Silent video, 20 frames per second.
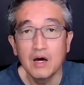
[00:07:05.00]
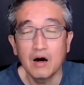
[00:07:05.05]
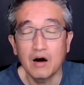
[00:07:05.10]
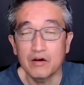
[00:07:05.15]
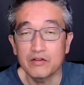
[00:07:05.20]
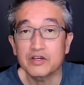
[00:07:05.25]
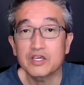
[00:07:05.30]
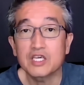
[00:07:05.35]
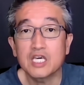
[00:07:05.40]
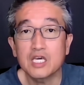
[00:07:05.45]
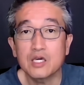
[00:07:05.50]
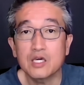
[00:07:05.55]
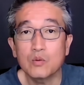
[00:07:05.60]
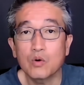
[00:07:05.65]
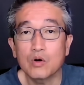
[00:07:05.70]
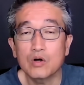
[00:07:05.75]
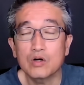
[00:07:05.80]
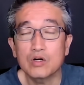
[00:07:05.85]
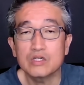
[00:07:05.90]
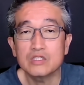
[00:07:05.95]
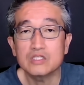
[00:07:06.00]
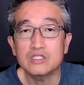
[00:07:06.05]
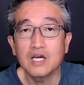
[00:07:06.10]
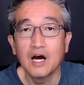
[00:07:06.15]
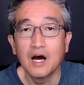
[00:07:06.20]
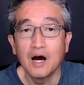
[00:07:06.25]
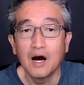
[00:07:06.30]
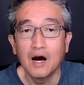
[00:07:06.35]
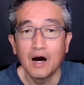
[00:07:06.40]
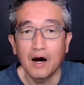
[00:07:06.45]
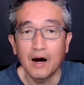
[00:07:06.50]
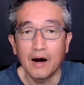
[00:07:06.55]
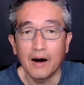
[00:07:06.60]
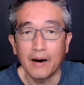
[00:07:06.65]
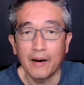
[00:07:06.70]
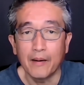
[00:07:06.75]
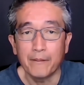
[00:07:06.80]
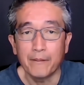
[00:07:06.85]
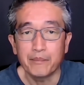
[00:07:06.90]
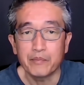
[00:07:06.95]
other keywords,
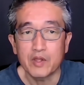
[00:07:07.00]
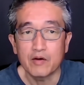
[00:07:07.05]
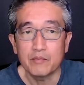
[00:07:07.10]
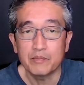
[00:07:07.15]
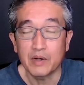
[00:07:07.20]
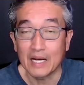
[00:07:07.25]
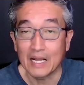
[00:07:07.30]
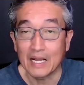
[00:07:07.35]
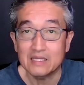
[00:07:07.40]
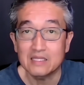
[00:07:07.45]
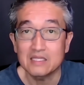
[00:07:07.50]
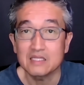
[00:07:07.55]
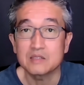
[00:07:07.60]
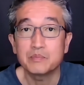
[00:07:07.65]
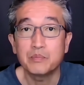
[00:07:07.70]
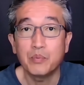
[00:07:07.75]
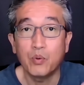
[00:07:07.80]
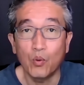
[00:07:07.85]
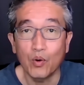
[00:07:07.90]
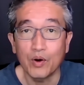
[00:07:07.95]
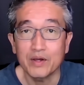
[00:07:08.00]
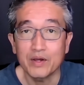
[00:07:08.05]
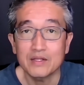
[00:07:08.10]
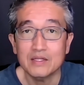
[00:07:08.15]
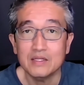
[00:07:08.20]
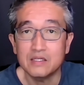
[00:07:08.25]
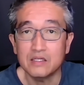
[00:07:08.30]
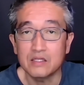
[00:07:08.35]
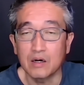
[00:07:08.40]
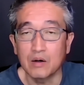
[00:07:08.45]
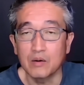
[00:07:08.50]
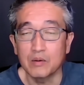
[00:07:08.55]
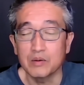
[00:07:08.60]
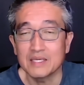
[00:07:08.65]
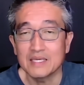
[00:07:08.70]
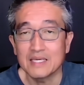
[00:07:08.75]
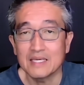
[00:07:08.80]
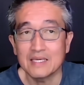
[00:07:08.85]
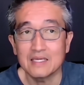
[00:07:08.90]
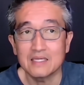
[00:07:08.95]
but at this point,
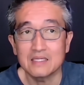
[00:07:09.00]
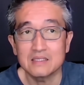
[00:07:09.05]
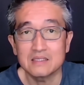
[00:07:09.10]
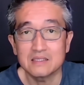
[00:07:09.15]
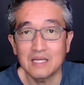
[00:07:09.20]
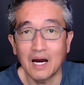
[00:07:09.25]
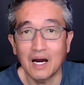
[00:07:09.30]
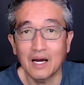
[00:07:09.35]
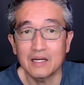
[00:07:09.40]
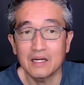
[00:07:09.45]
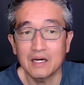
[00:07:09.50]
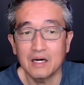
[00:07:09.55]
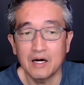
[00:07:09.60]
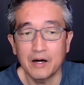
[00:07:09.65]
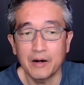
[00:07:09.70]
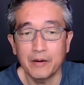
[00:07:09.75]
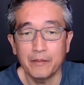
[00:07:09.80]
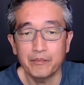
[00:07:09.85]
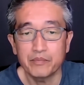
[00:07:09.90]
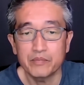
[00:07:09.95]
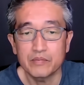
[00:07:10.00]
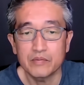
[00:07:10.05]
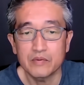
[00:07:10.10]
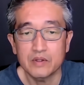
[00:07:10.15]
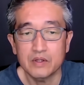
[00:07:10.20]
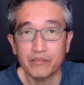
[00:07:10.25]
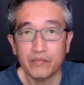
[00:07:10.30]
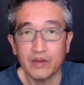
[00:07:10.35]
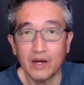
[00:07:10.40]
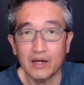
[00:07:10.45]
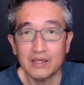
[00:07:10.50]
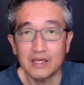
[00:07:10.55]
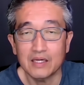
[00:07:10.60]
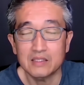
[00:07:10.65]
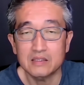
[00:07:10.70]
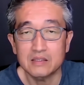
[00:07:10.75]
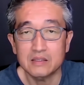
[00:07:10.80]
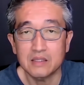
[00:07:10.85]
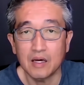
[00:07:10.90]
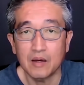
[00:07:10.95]
he is not, I
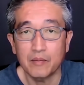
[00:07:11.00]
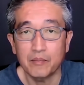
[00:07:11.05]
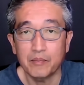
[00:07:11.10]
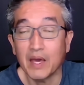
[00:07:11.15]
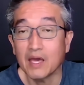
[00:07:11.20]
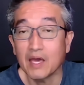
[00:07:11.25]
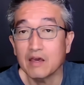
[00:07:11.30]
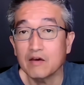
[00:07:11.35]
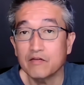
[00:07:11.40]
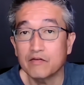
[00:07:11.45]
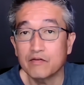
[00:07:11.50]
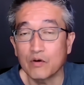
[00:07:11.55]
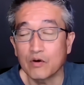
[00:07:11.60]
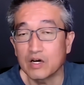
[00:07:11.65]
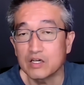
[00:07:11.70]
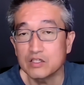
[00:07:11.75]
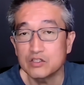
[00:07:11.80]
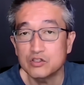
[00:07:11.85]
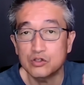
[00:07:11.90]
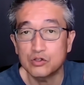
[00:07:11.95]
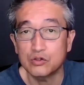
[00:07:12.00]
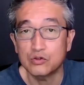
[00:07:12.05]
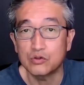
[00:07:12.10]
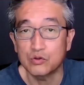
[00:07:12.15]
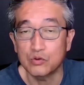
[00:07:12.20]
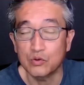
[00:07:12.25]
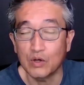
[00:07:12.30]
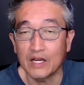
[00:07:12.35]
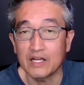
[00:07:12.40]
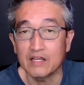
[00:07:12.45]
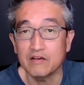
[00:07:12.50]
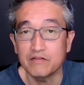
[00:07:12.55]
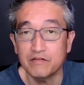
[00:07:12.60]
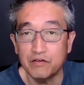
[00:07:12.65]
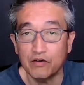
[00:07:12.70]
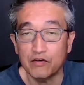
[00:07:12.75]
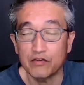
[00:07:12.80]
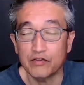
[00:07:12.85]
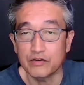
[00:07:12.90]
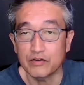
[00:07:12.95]
guess, paying for us to do any
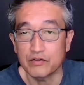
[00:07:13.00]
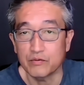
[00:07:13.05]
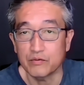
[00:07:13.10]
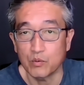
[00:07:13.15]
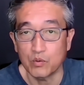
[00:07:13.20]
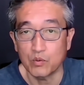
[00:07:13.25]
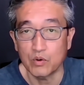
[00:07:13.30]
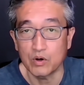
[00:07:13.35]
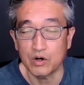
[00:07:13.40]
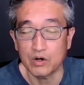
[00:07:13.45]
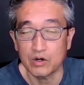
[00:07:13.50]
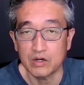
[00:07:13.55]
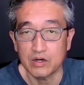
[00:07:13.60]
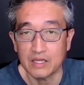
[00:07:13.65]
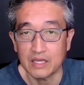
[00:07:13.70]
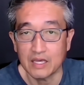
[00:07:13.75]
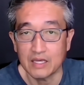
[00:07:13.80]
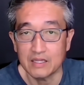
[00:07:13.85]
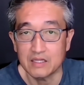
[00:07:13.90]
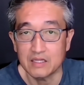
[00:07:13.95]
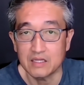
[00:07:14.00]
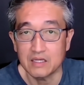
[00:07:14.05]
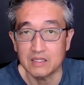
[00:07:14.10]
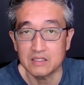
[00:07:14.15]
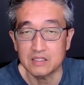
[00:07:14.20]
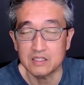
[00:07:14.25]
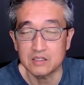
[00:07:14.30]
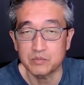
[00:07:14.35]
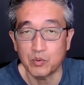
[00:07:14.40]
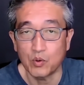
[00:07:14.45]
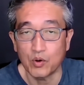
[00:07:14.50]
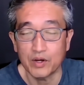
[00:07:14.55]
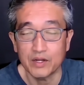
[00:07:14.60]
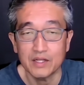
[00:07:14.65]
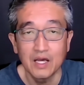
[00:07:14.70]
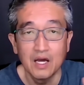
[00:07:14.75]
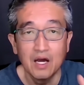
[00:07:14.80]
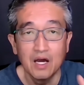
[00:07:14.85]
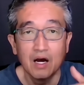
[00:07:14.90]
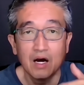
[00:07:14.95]
further work at this
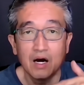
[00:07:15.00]
point,